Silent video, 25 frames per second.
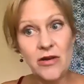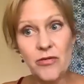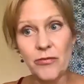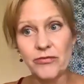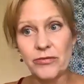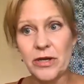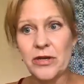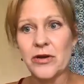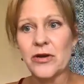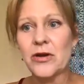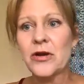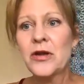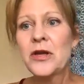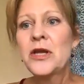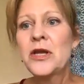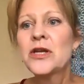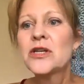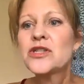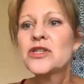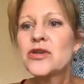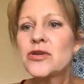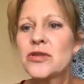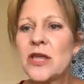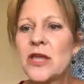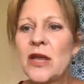reader.
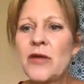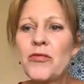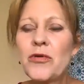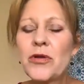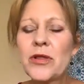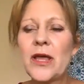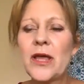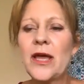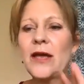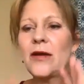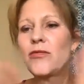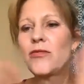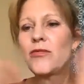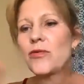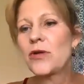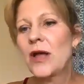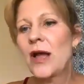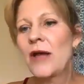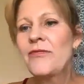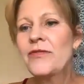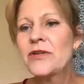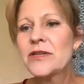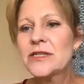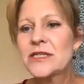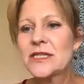So they were like, well,
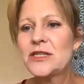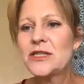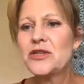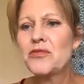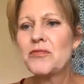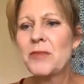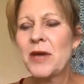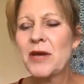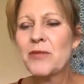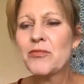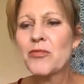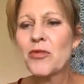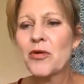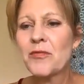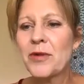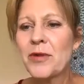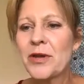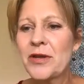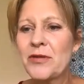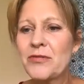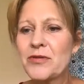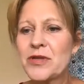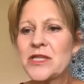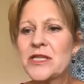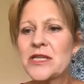obviously you make more
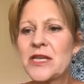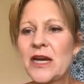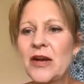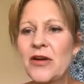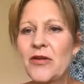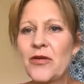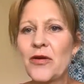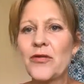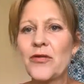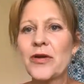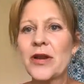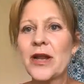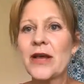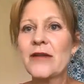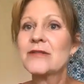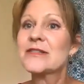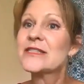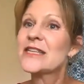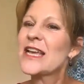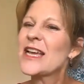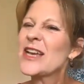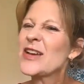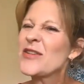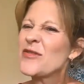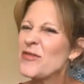money with tarot. And I was
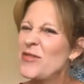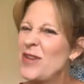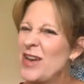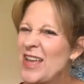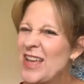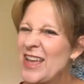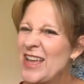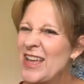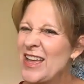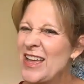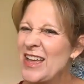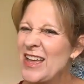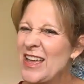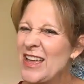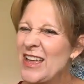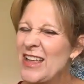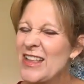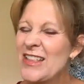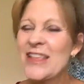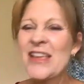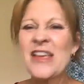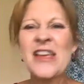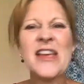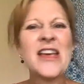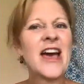like,
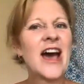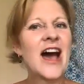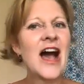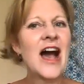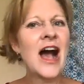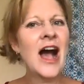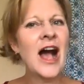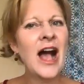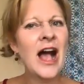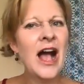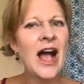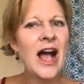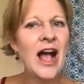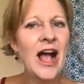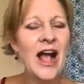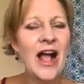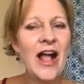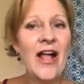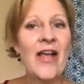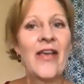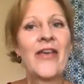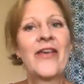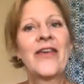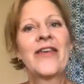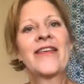well,
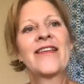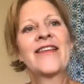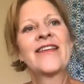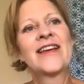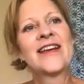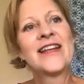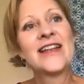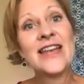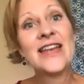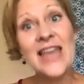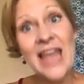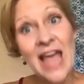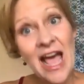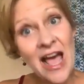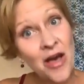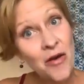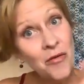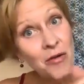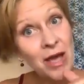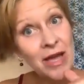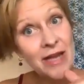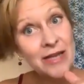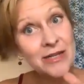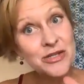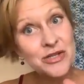now
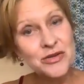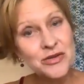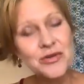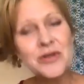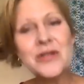I do.